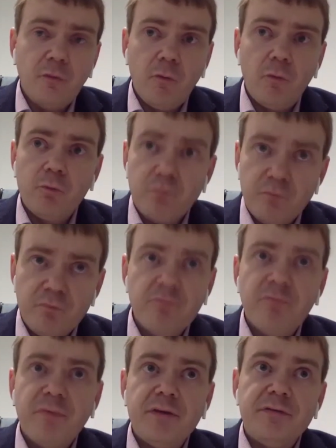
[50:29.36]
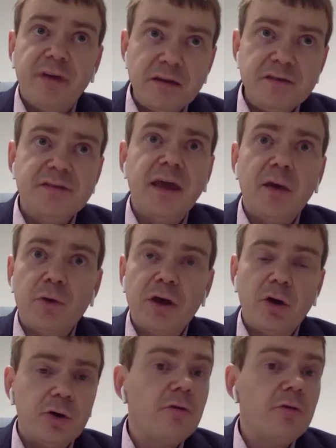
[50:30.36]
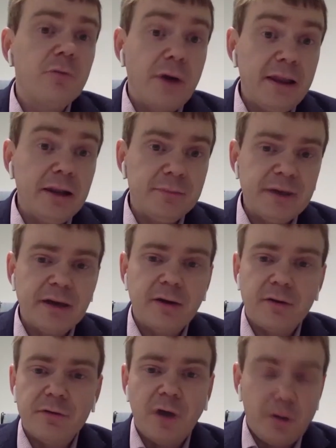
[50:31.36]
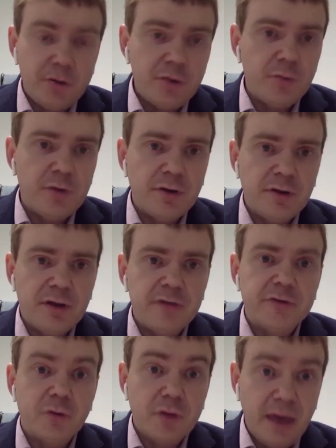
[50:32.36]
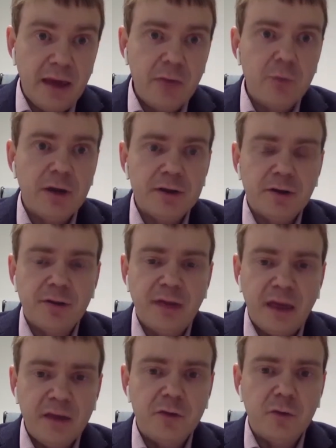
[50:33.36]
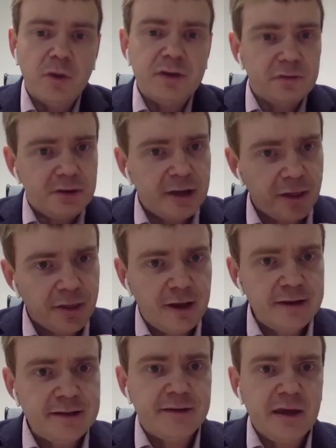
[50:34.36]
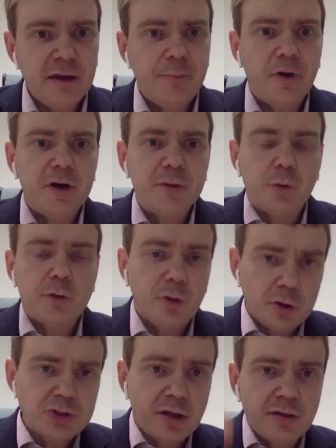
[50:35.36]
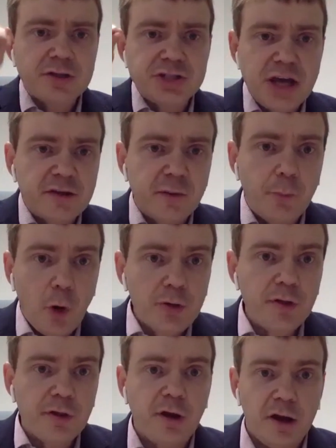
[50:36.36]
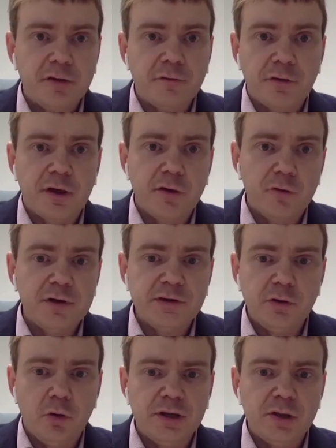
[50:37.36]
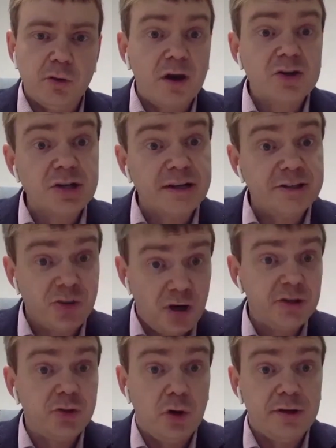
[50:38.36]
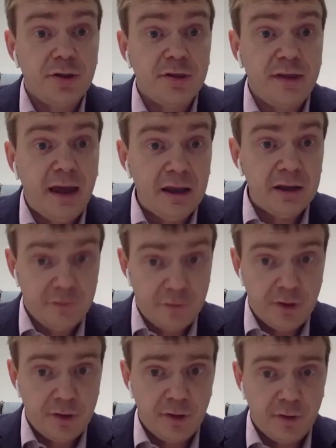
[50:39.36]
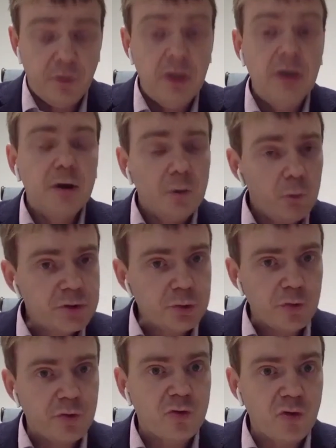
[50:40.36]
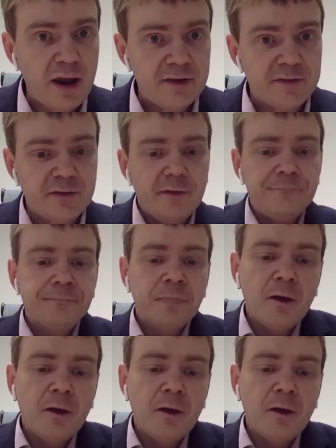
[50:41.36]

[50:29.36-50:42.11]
So in that day, we got off well because the customer said, okay, we understand you went slightly deeper. It was not just a check the boxes kind of security audit. You actually tried to understand the system, which was great.